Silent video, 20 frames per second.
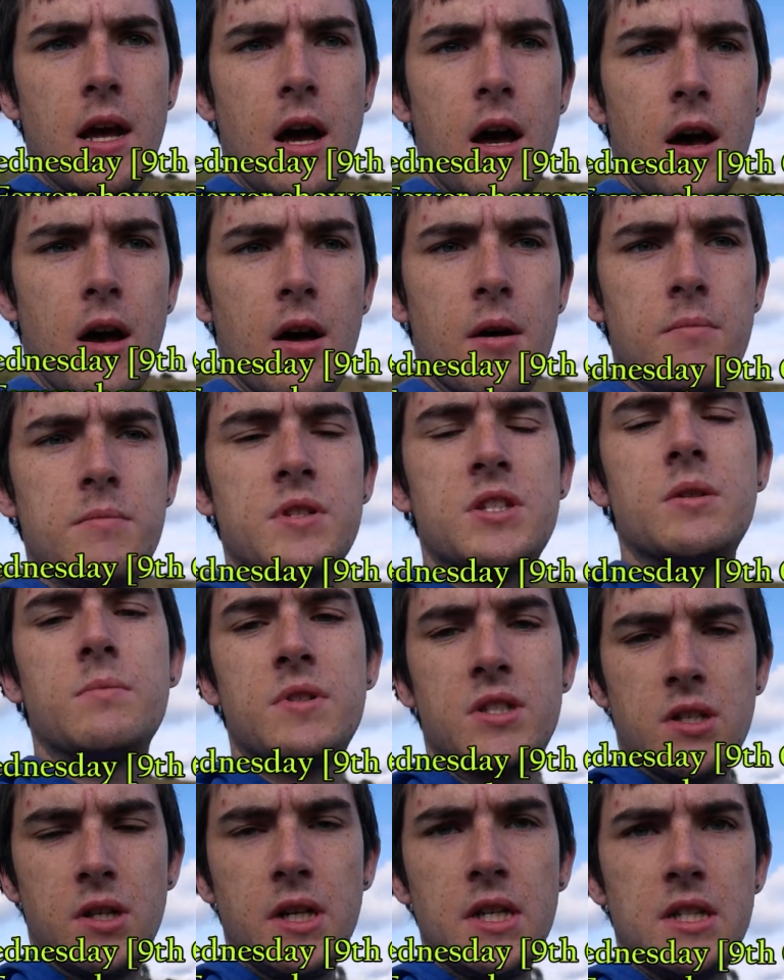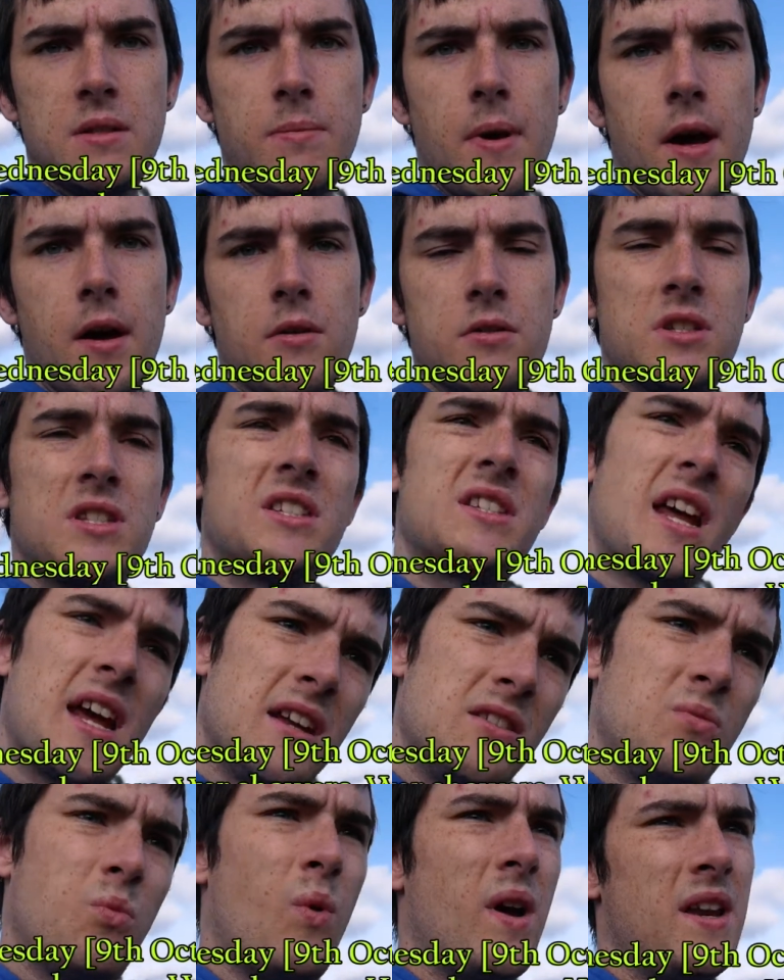Some sunny spells,
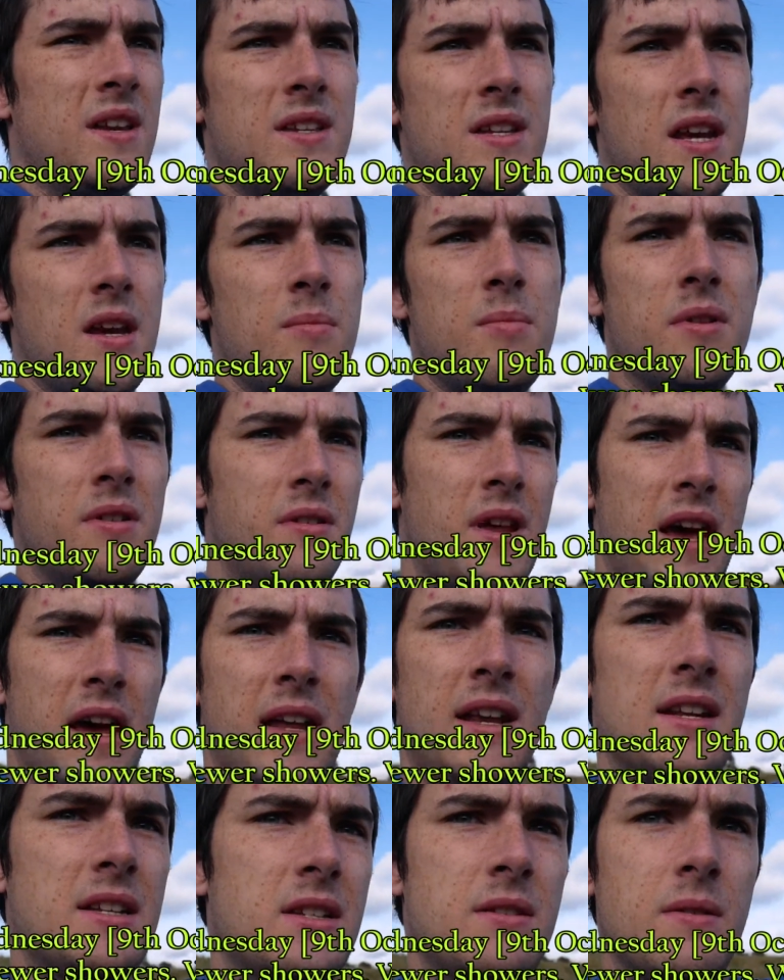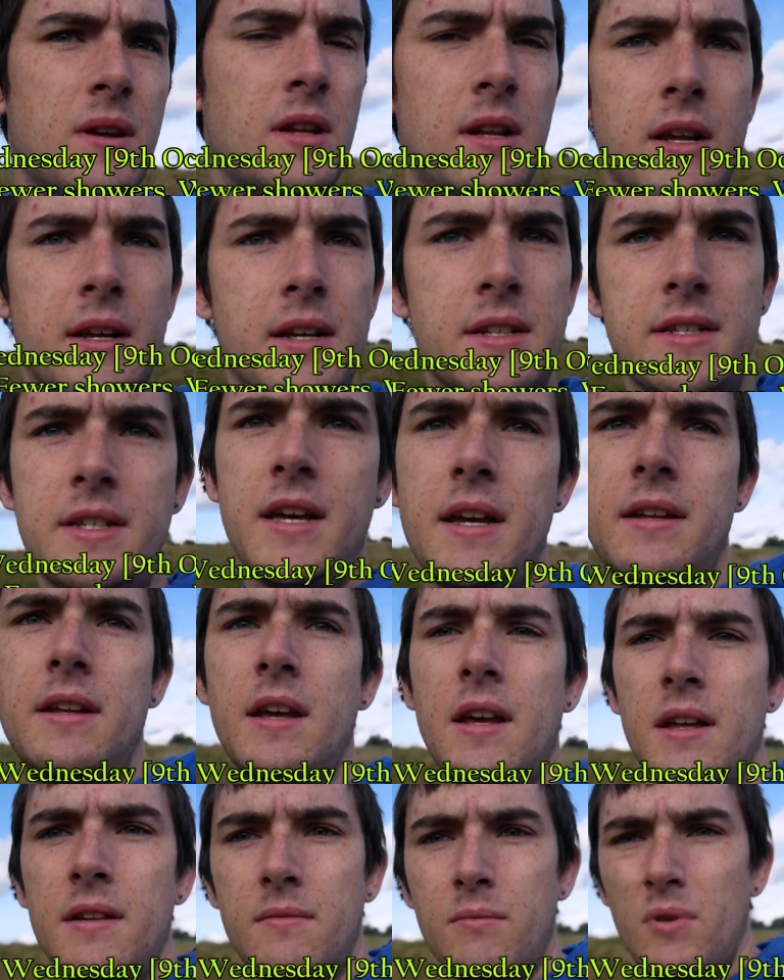stays windy, but hey, that's, like I said,
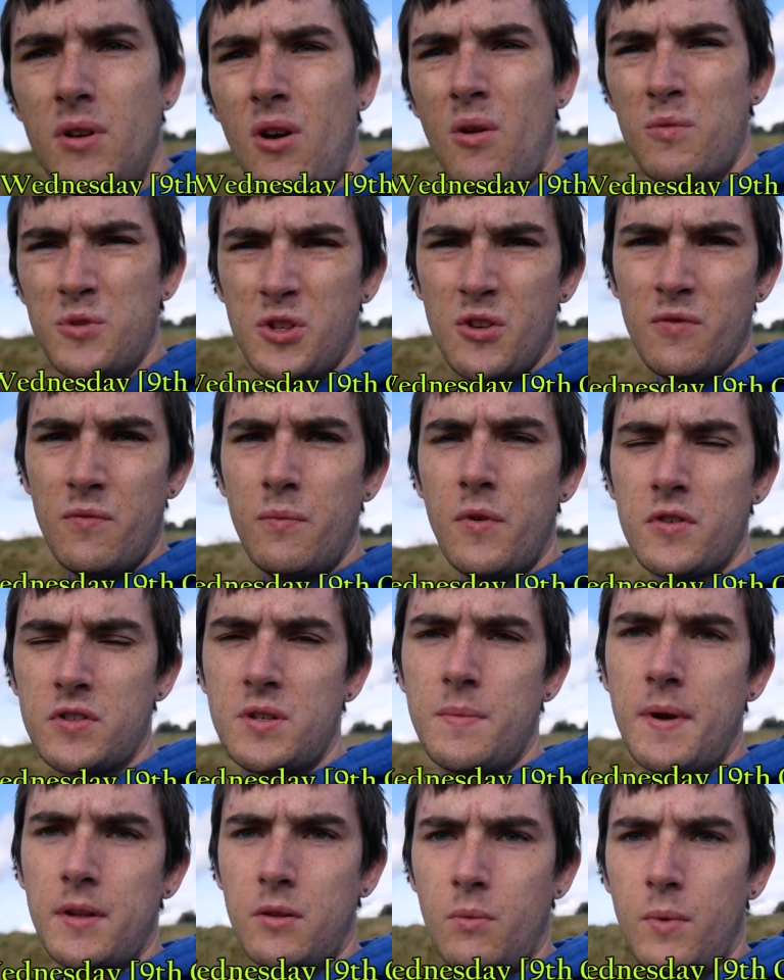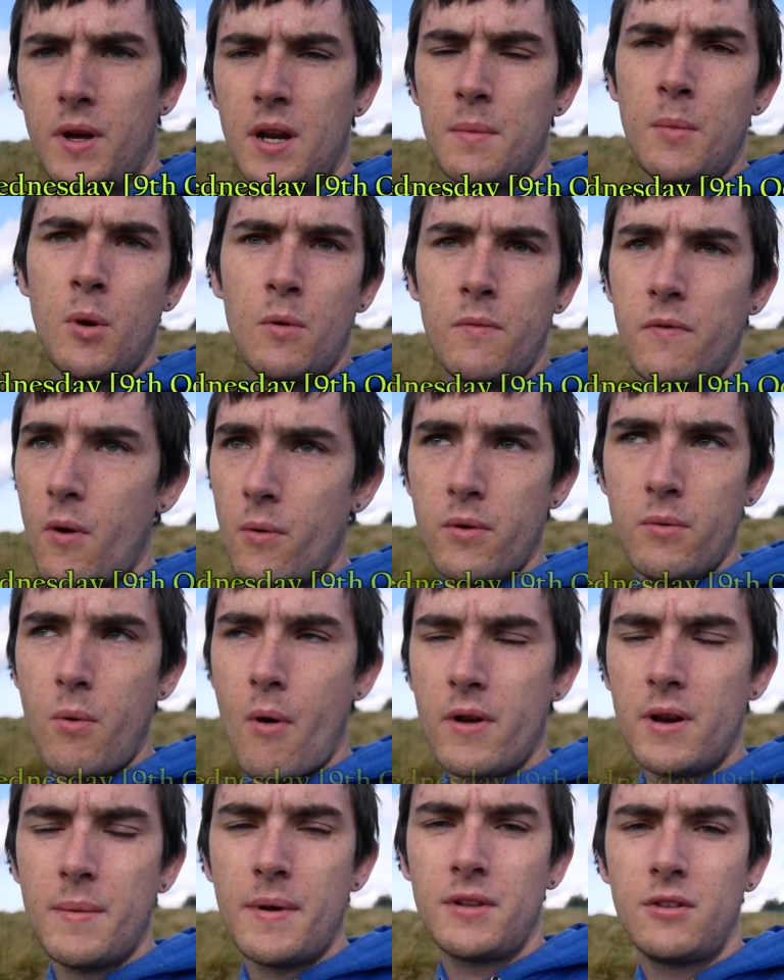we're not too fussed about the wind, I'm more
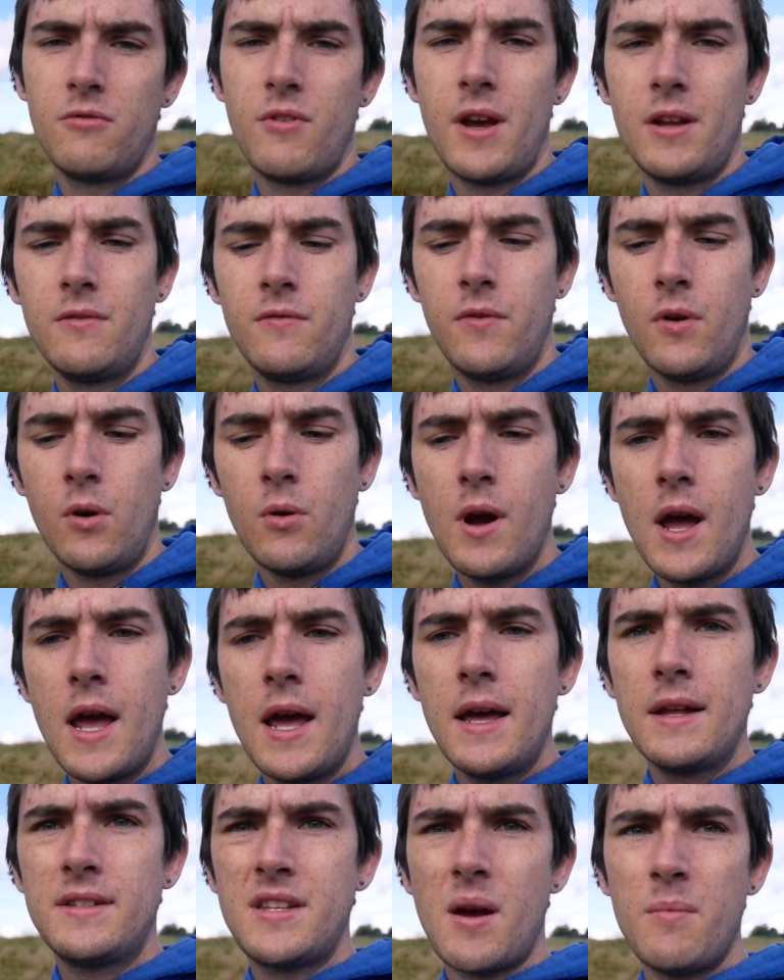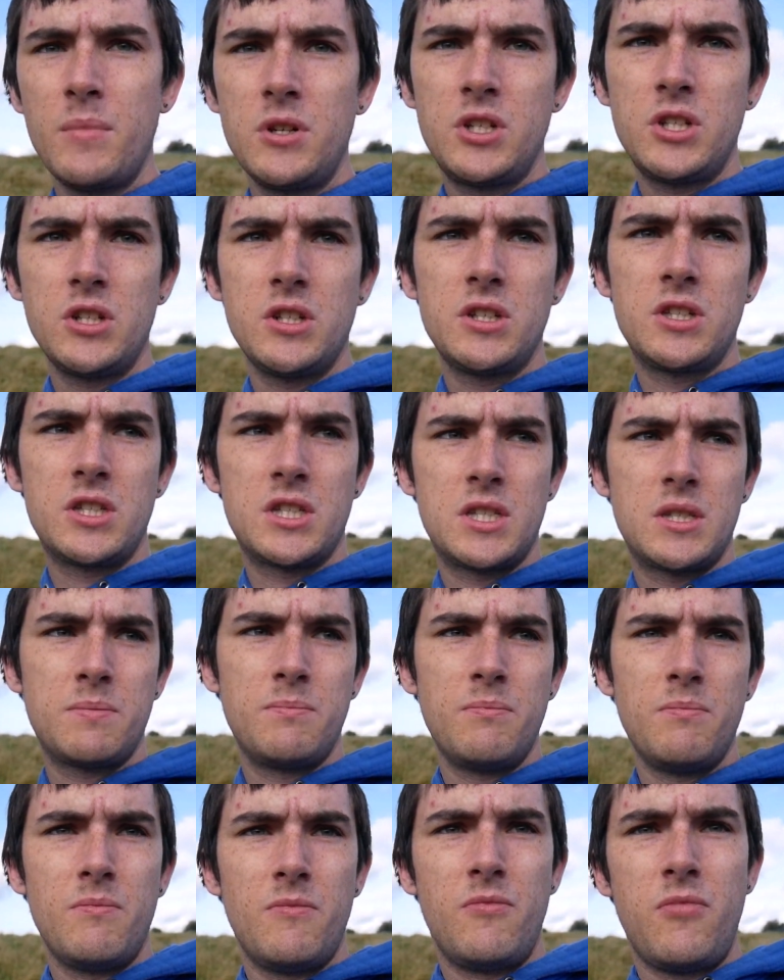worried about the rainfall. Temperatures,
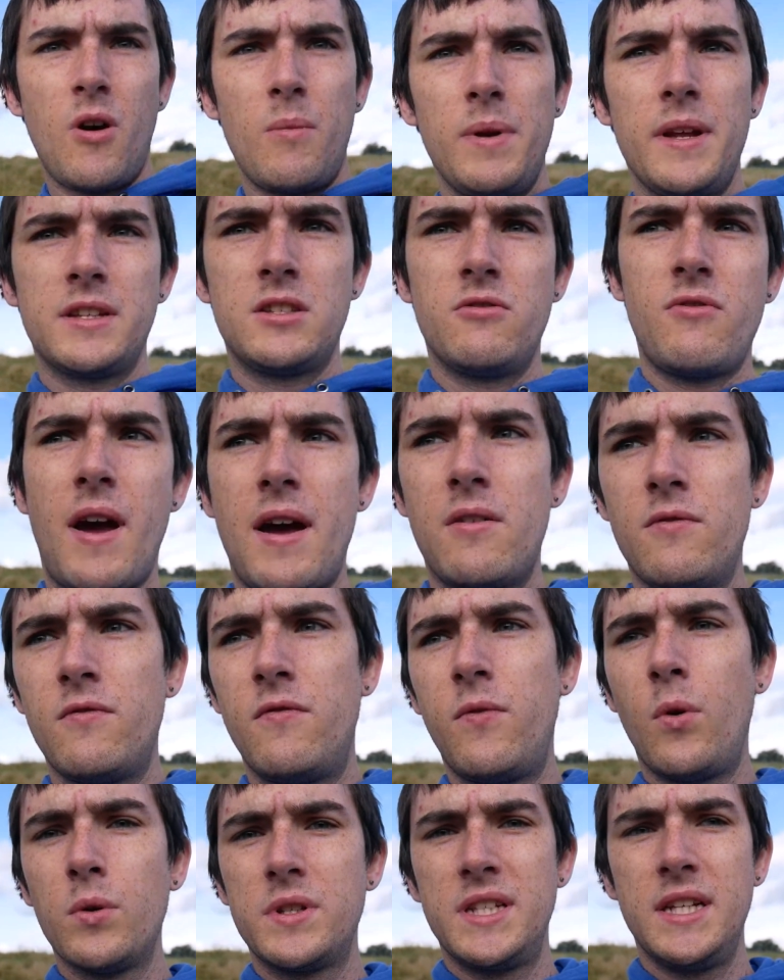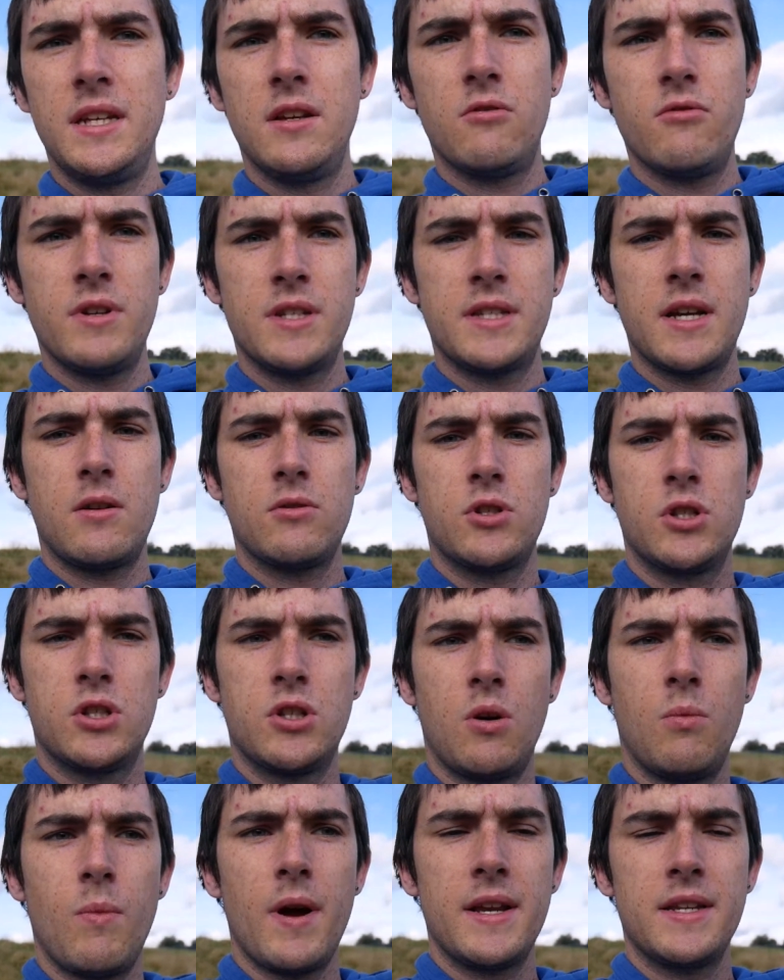probably at around 14 degrees
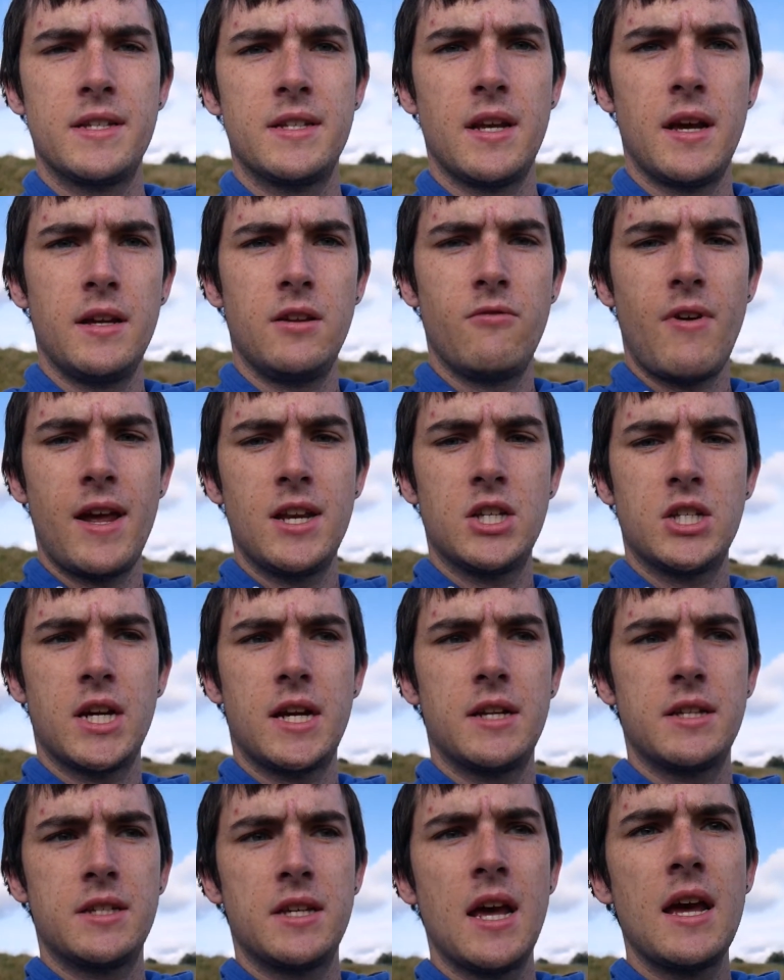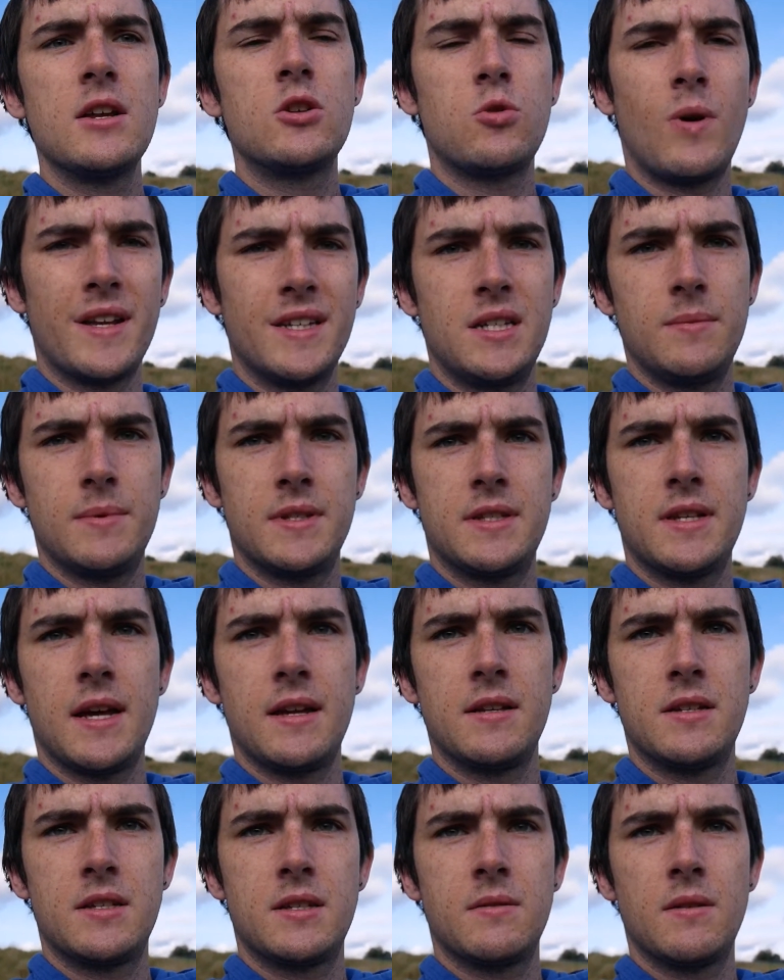Celsius on Wednesday, the rain chance,
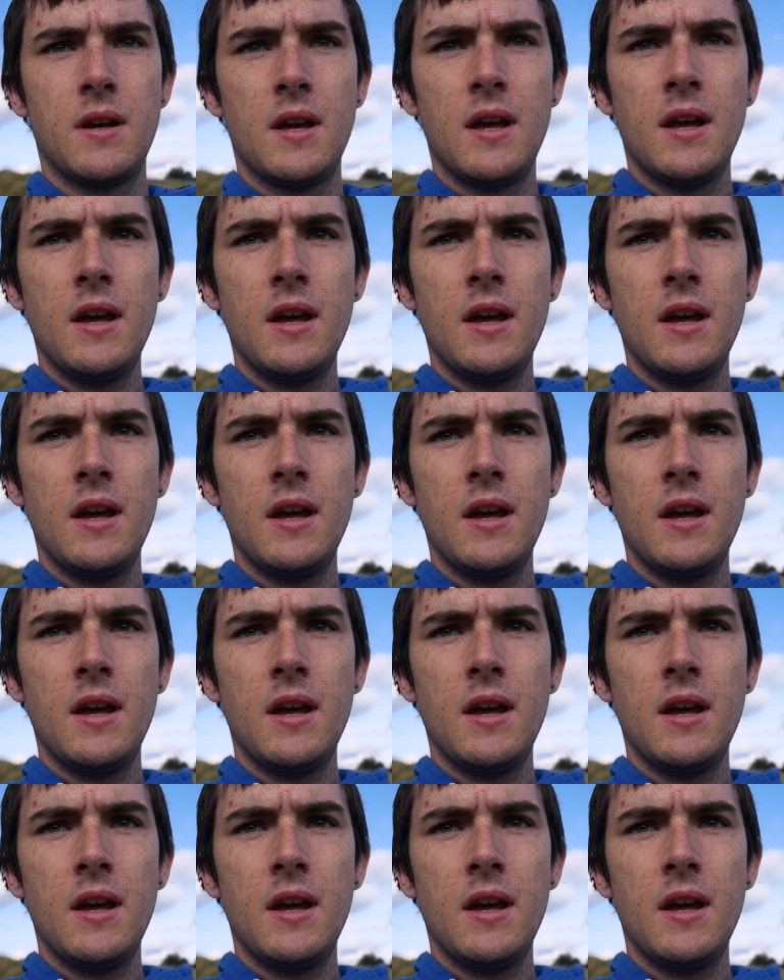20%.